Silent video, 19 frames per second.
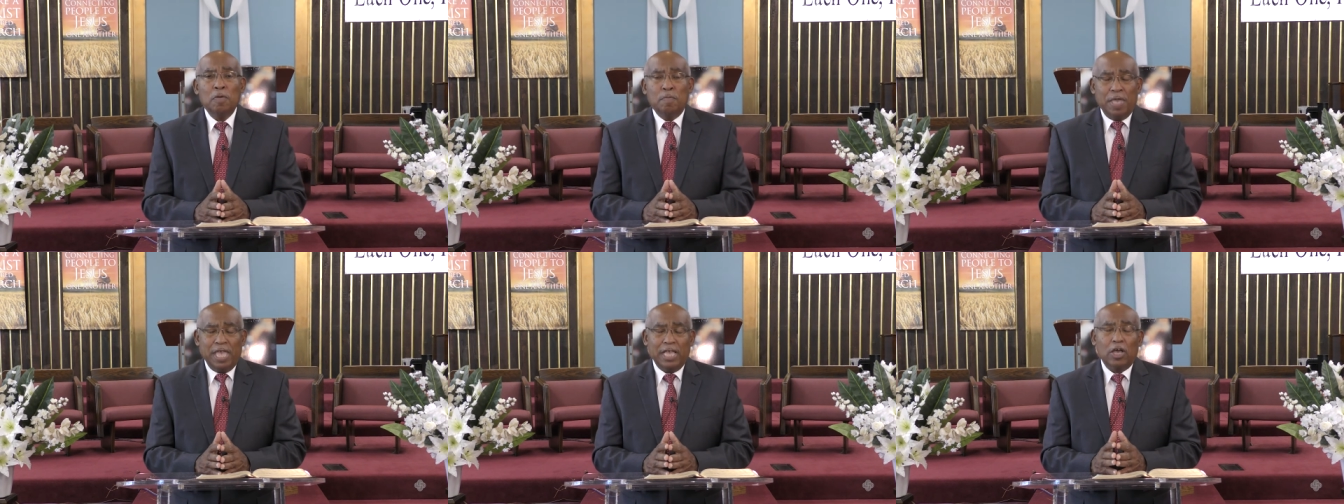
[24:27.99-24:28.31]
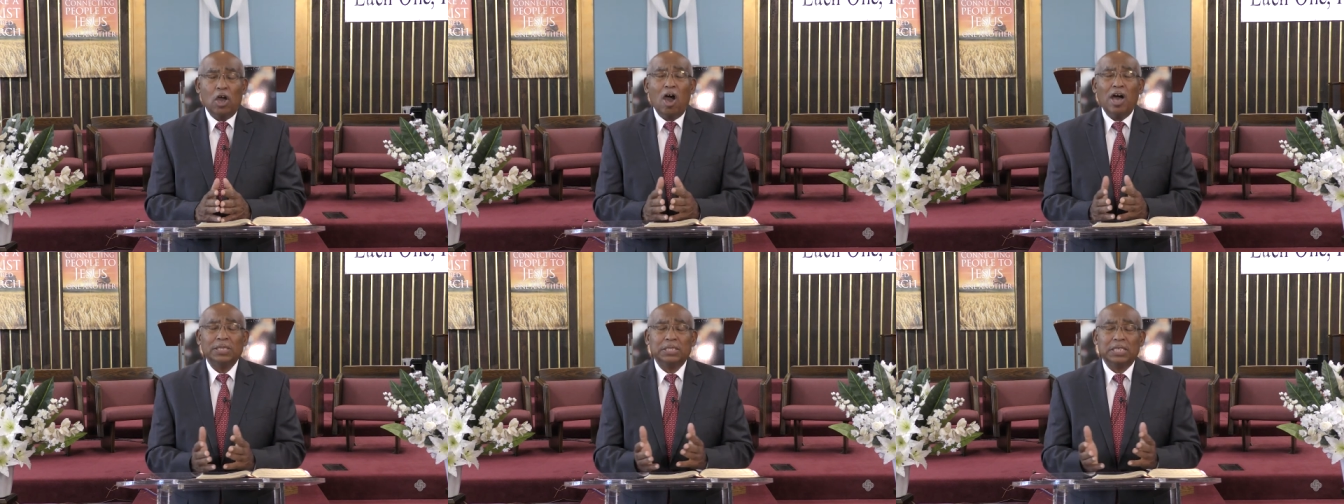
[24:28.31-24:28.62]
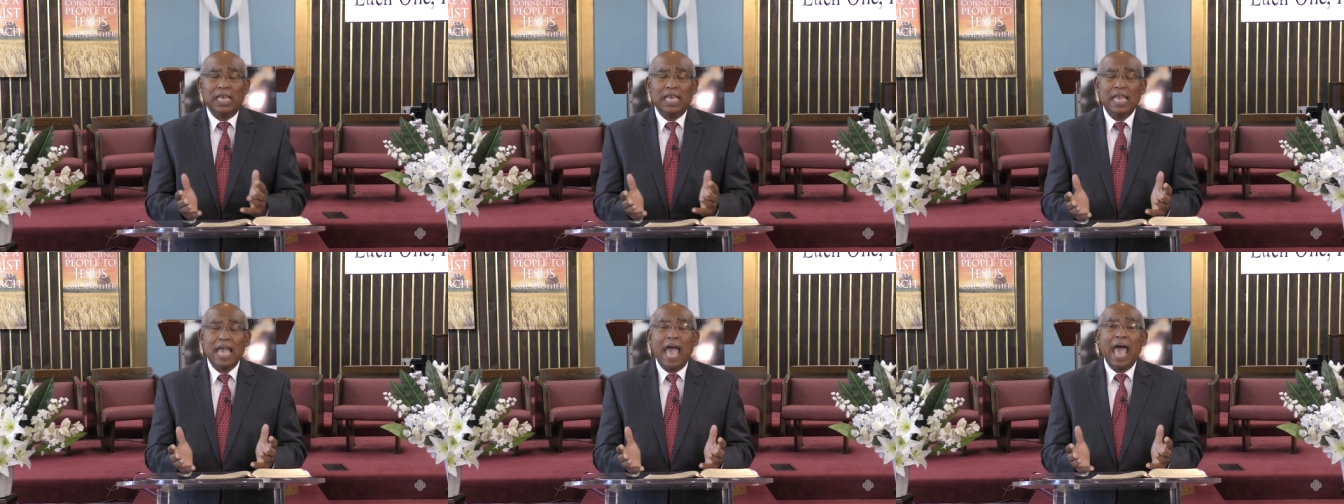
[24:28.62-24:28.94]

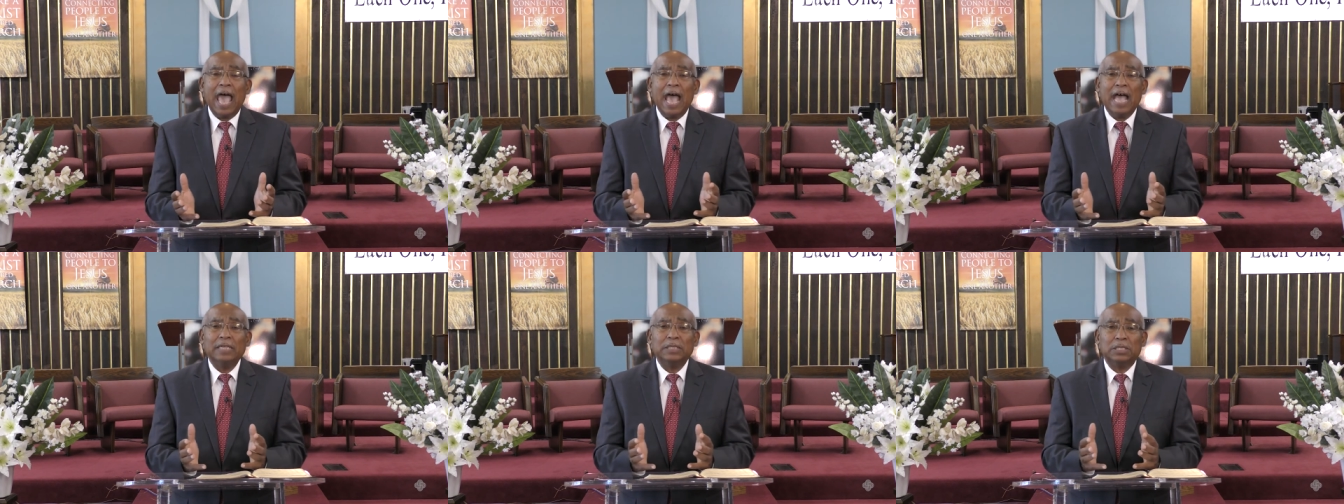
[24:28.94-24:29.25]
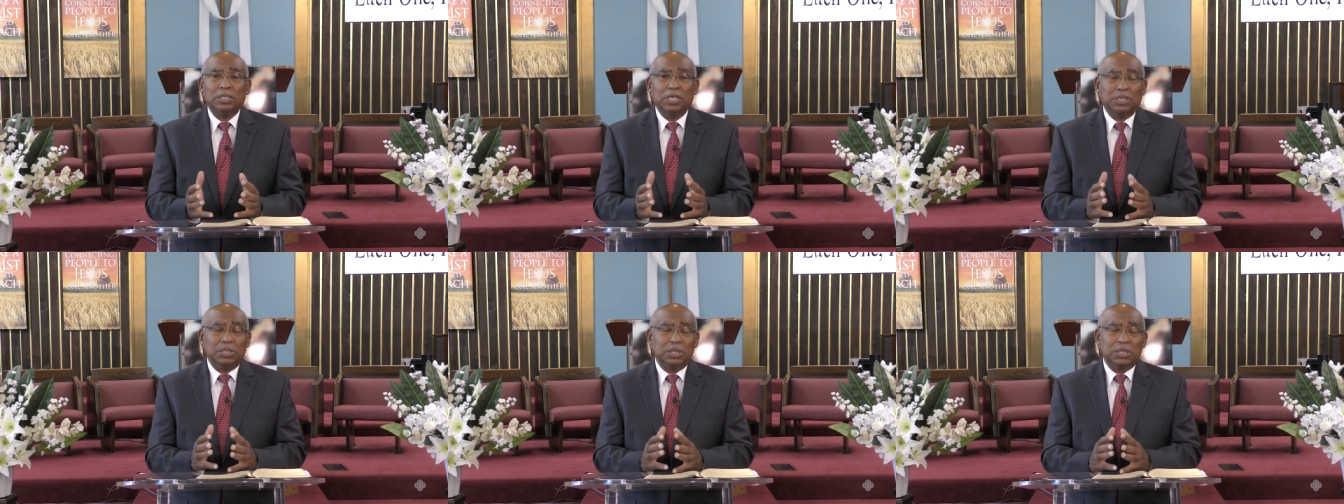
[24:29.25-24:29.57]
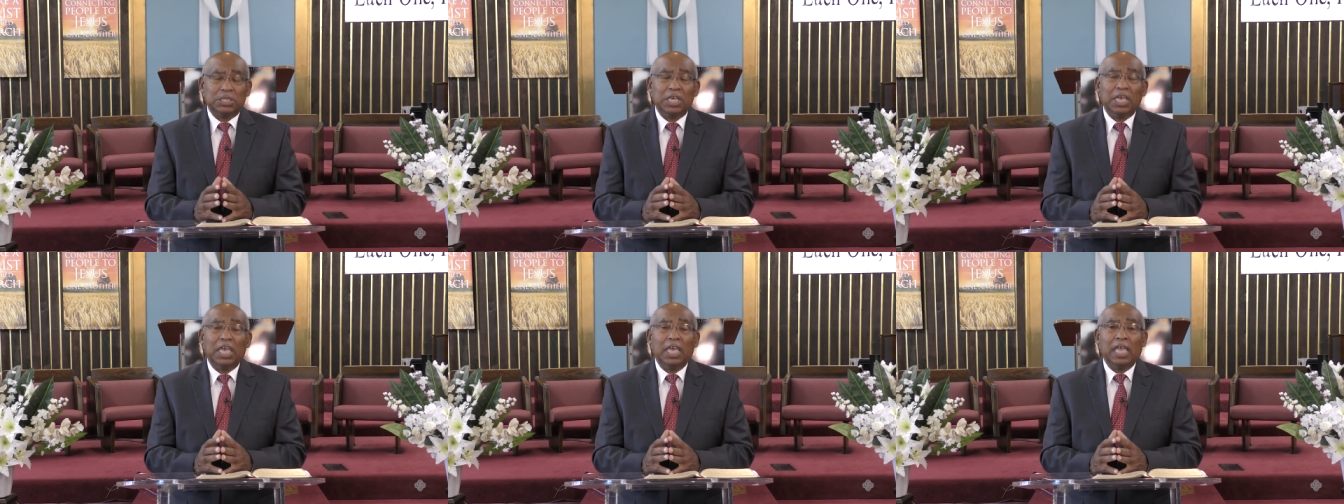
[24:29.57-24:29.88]
because he has the
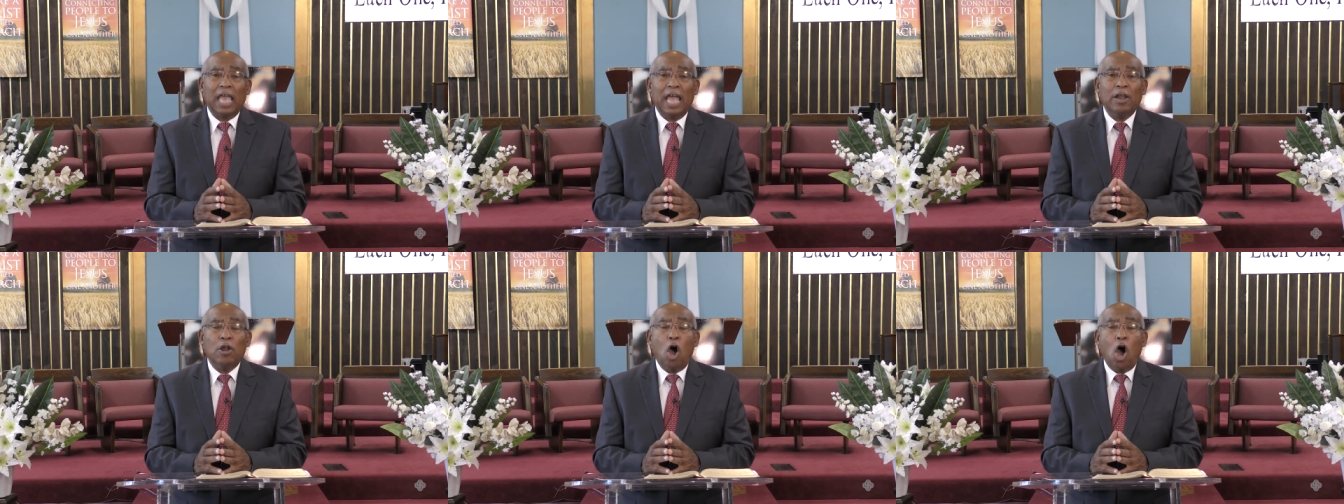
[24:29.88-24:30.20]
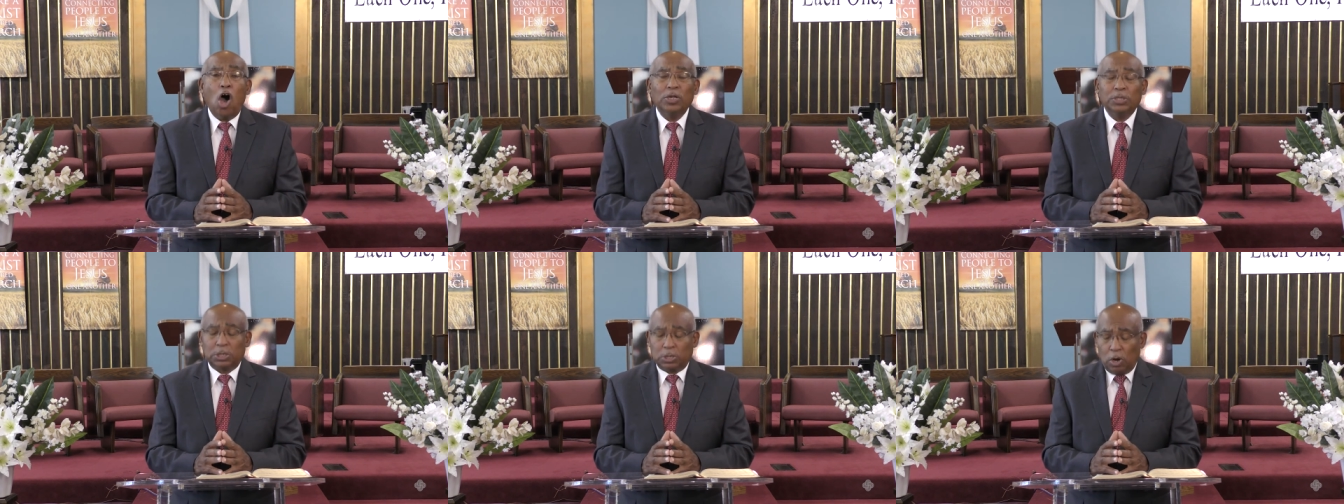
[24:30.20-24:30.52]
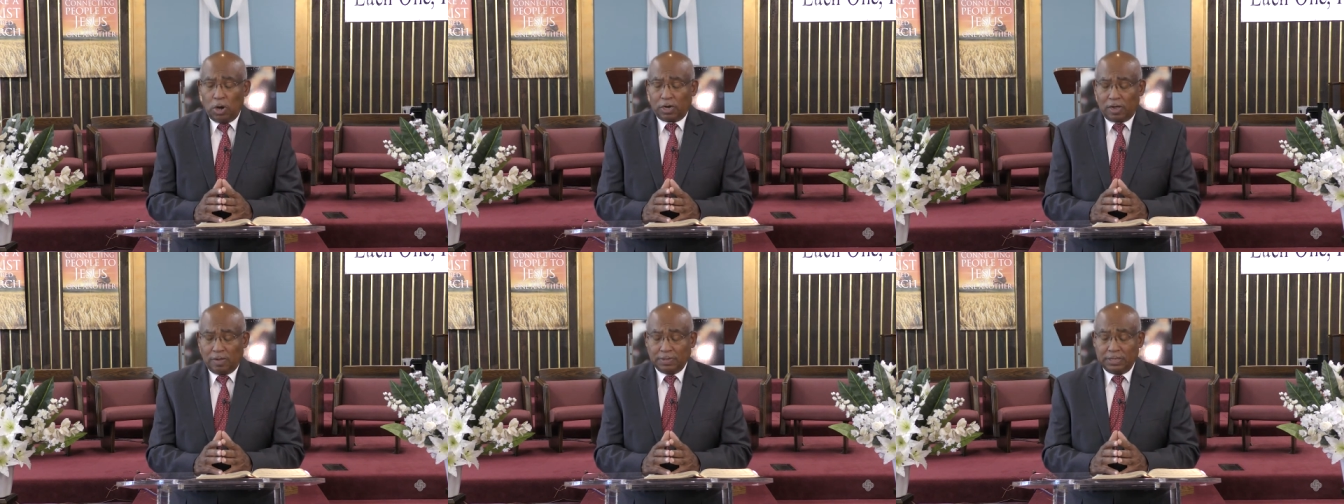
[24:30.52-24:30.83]
sea and all
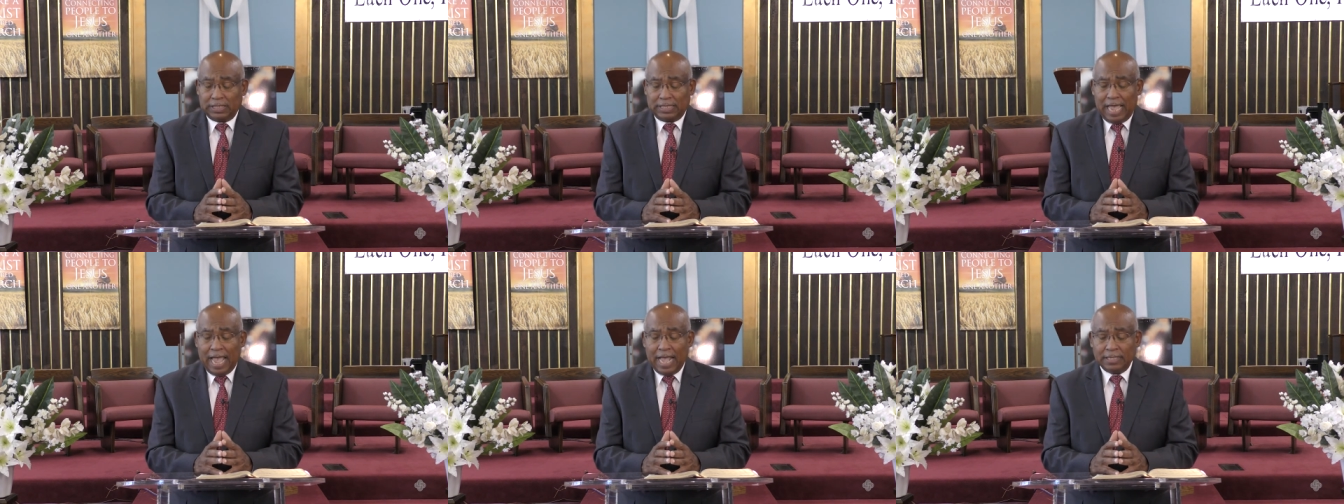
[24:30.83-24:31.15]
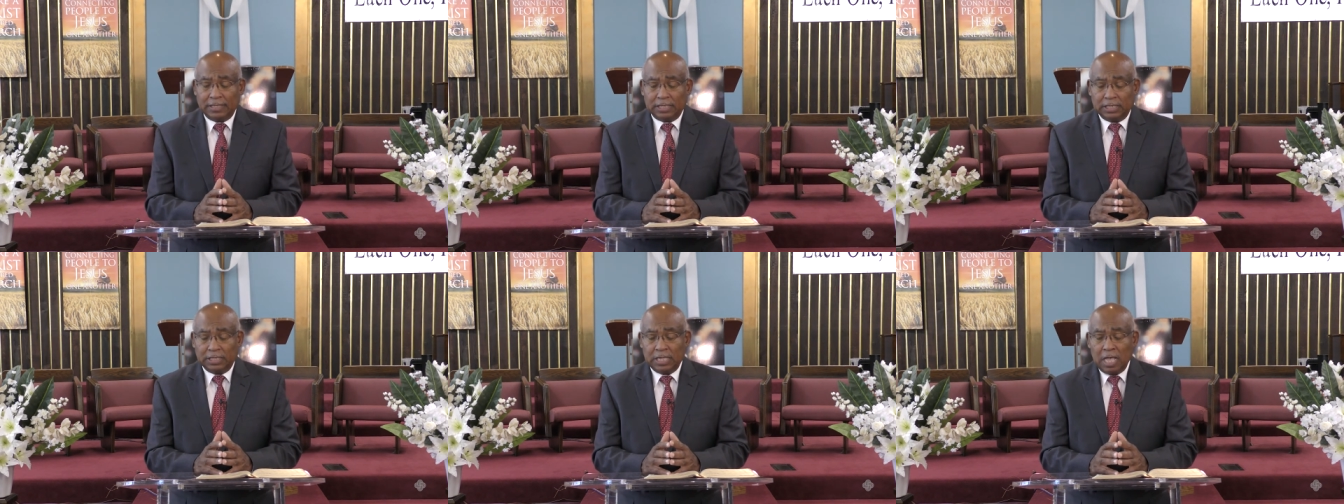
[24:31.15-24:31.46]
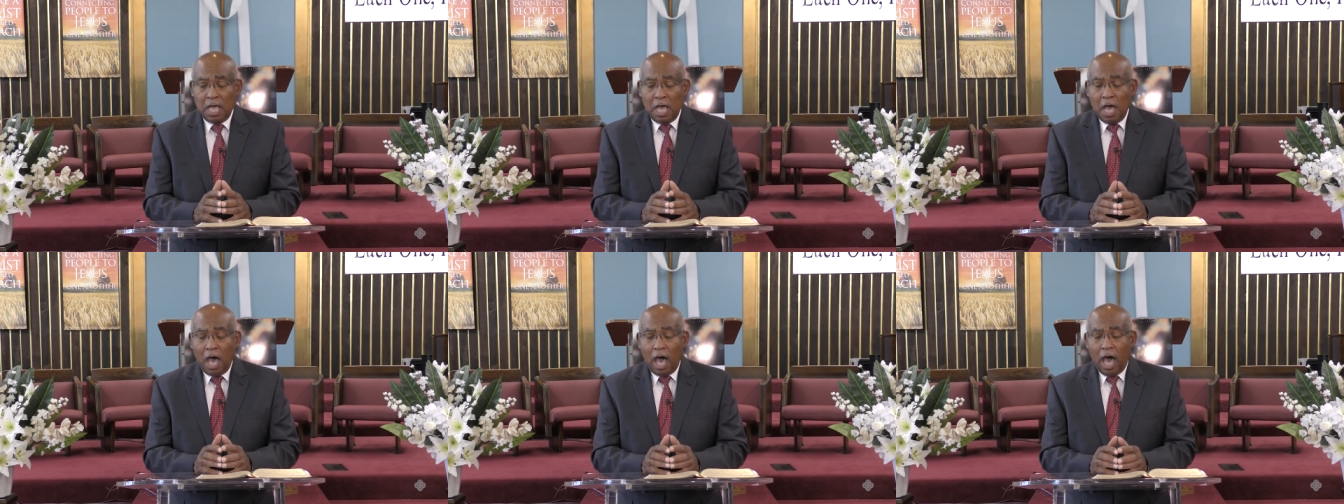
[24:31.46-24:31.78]
circumstances